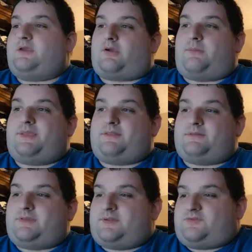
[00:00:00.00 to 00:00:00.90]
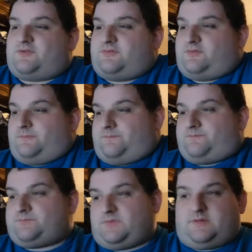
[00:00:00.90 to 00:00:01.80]
here. I mean, it's just,
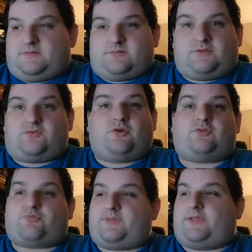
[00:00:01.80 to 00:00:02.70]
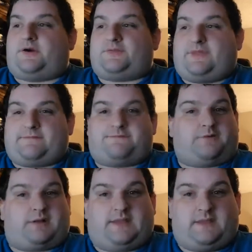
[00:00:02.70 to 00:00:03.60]
the jokes really aren't that
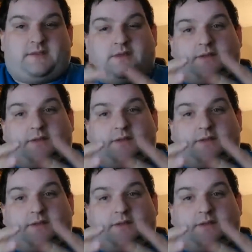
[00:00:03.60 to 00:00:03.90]
funny.